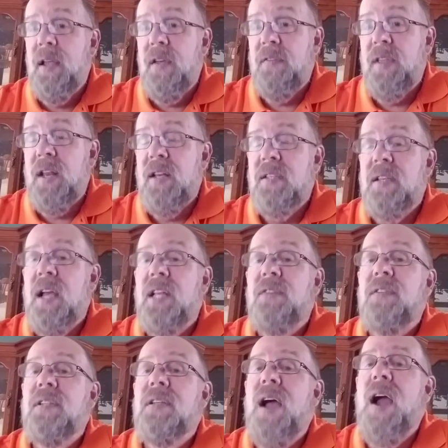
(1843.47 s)
If they decide to
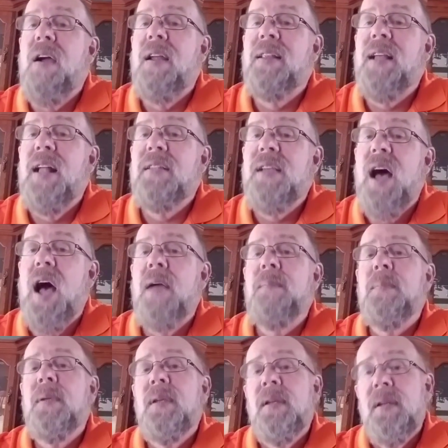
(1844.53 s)
retire at that
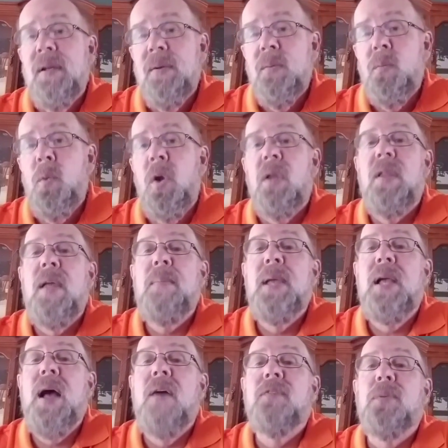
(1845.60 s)
time, will they
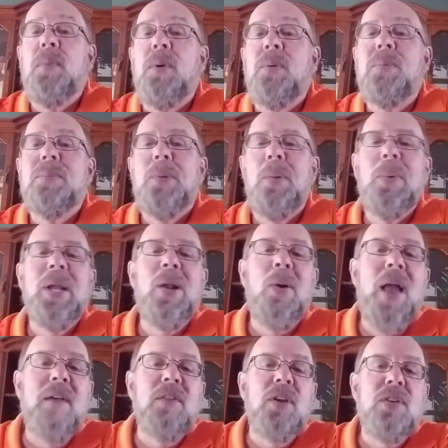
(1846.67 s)
be comfortable? Well, we
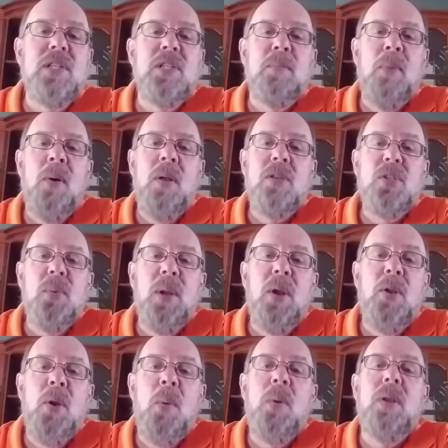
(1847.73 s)
don't have a crystal ball, so we
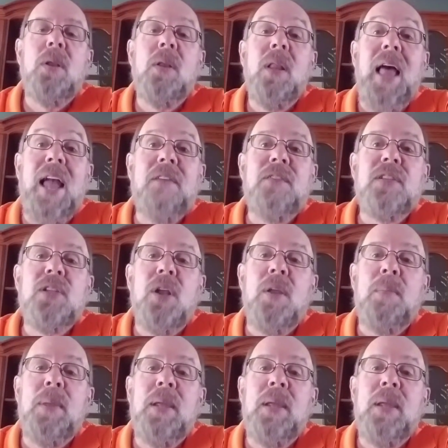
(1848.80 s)
don't know what life is going to